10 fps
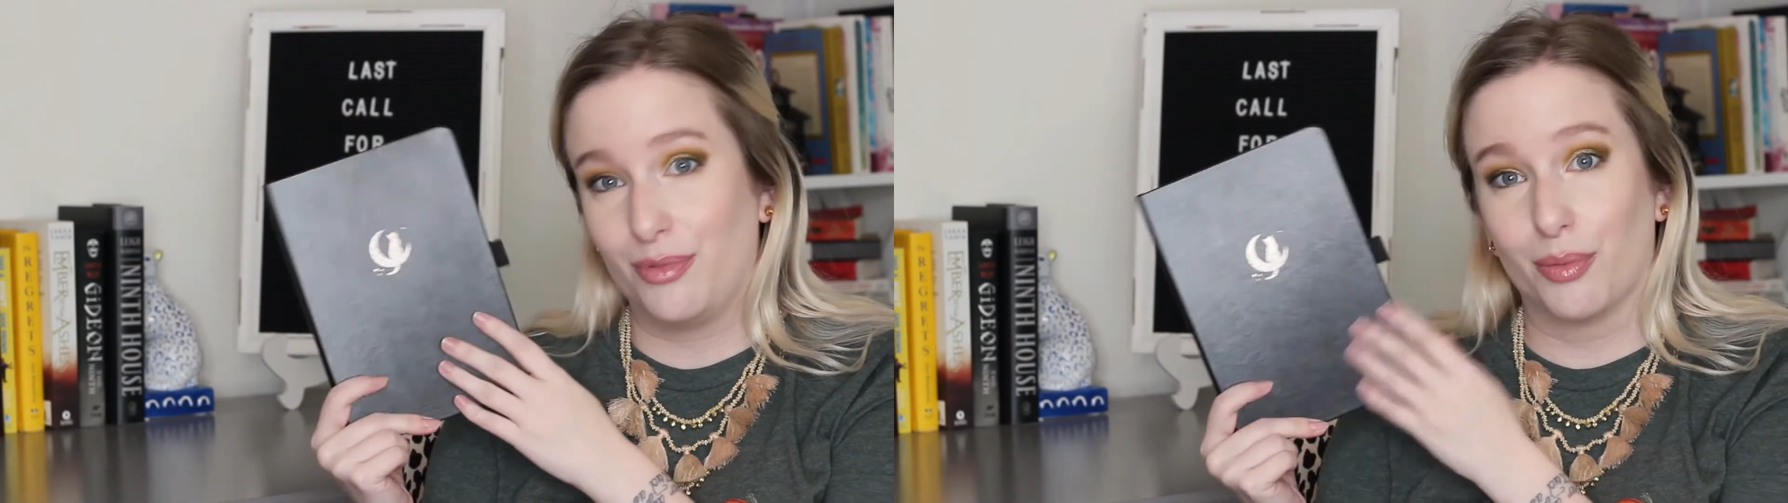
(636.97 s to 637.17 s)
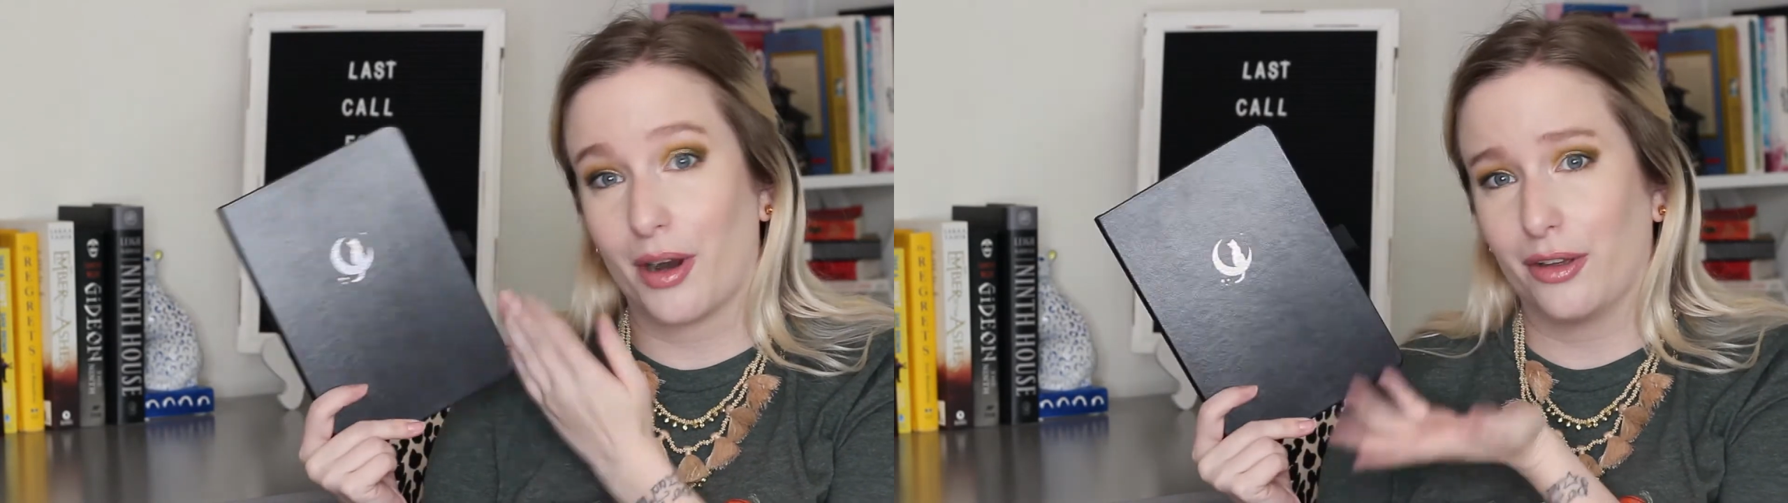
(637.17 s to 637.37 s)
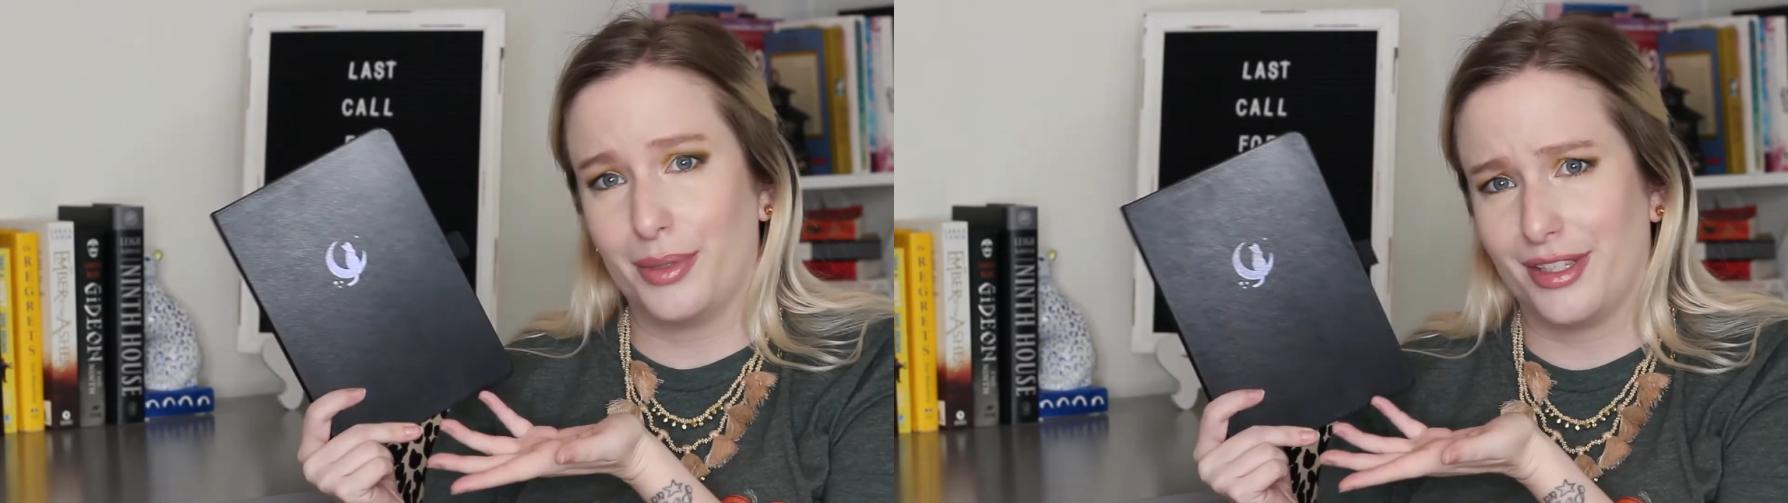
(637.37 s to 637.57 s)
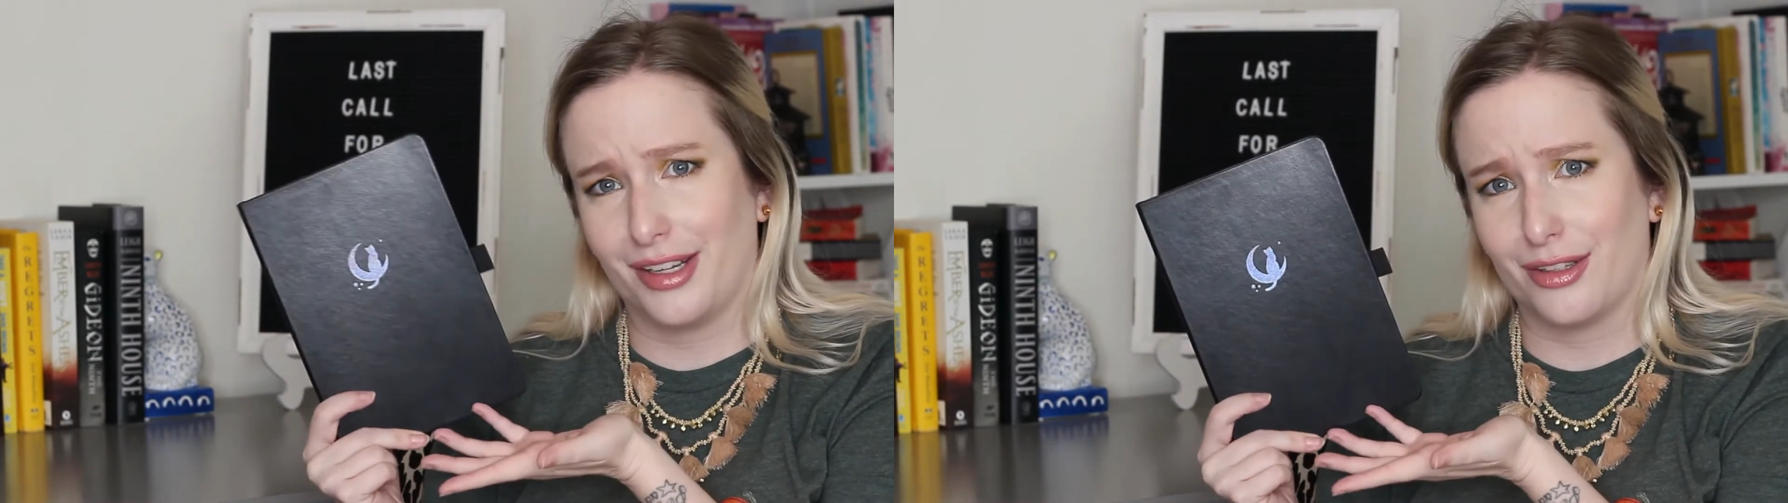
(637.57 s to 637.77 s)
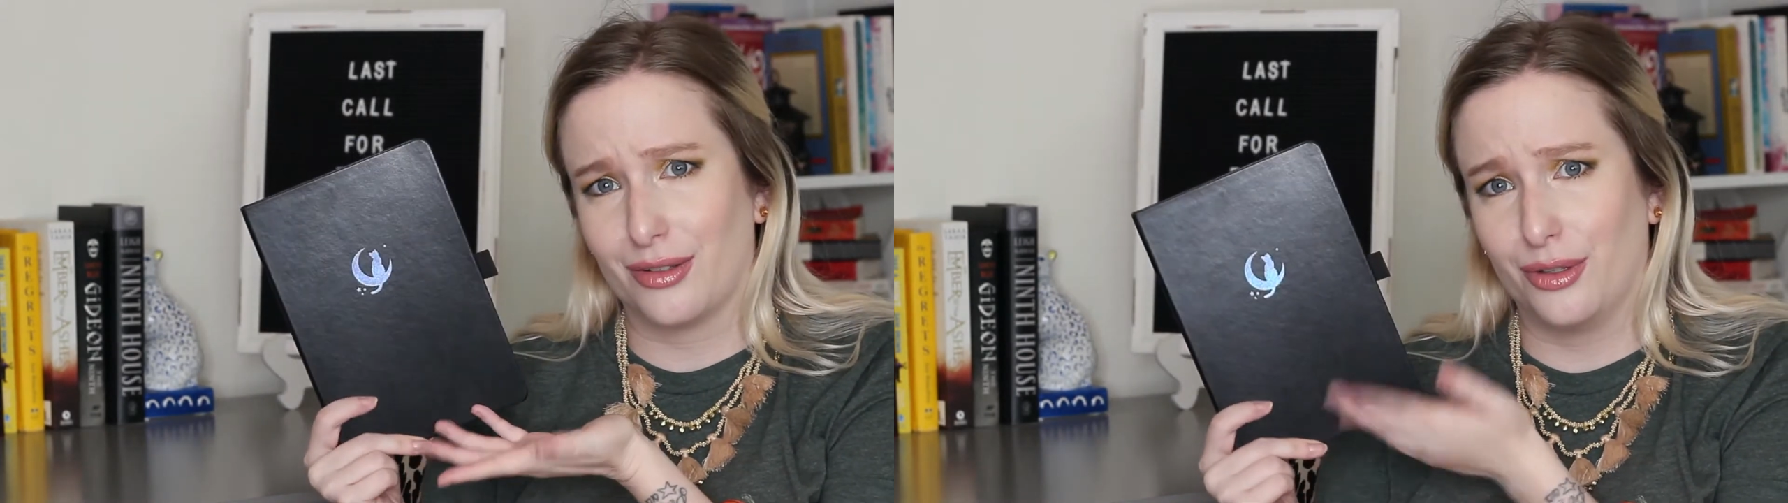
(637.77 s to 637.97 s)
probably be
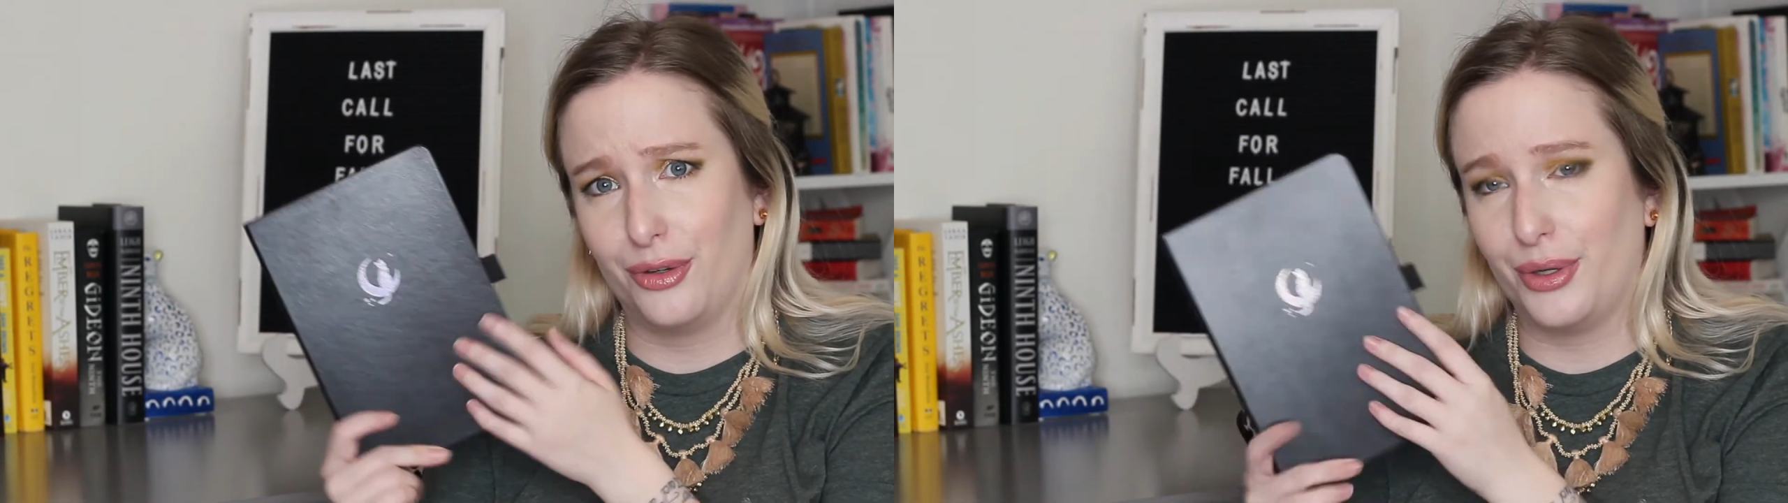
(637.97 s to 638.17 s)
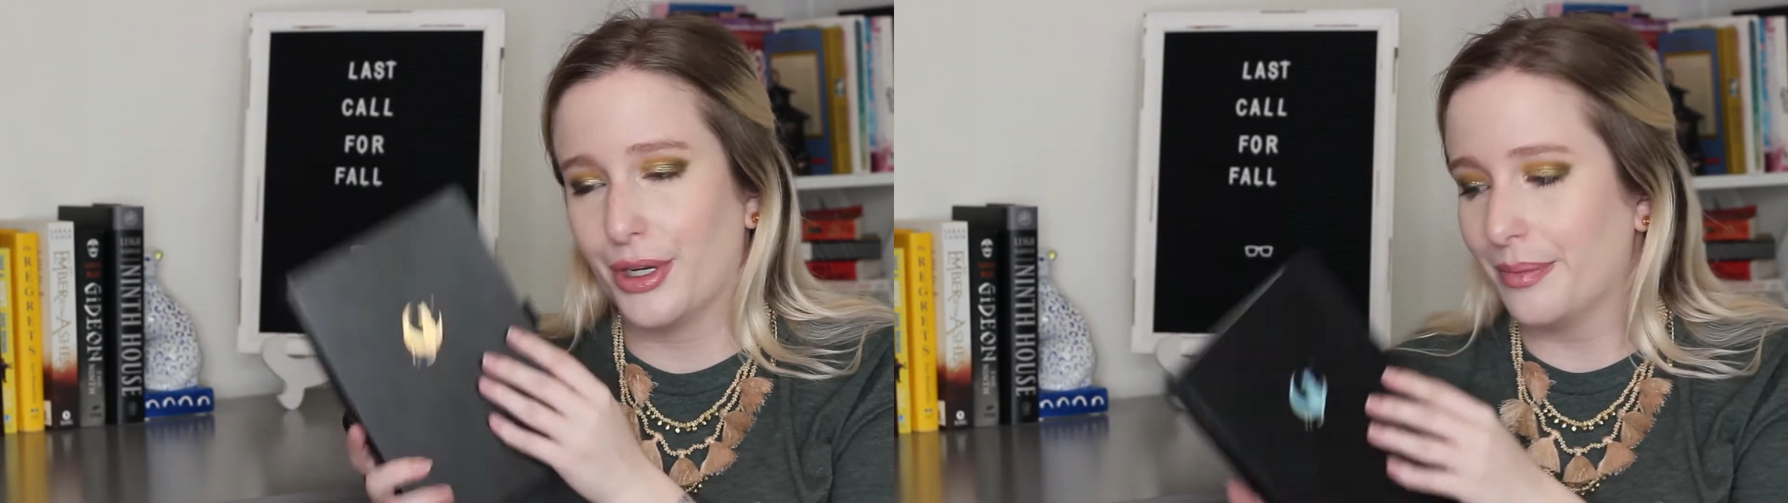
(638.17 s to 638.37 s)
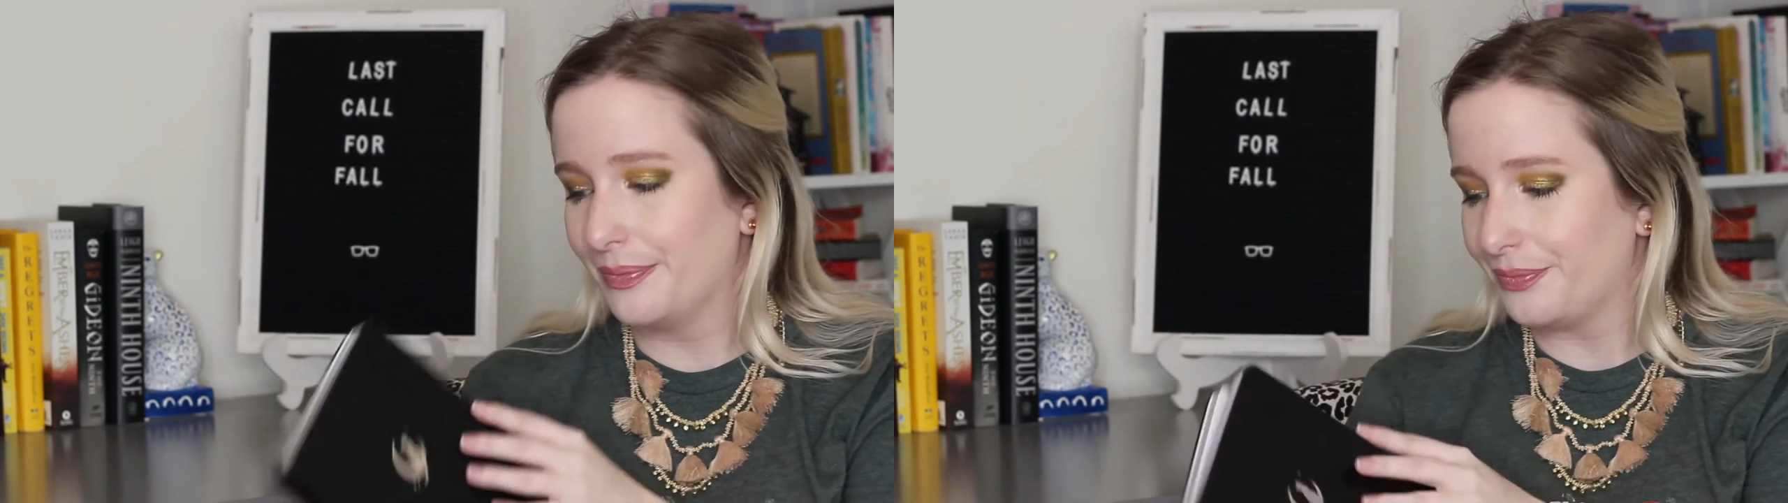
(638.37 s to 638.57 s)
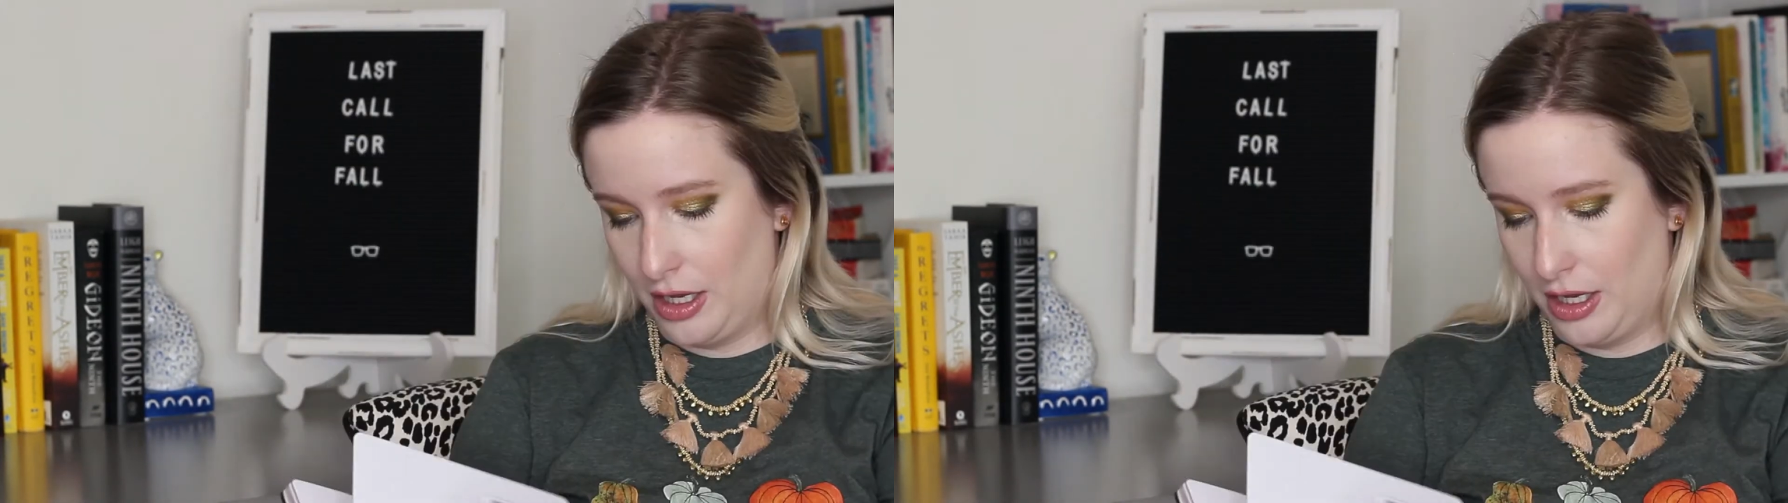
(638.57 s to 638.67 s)
seeing this in the new year.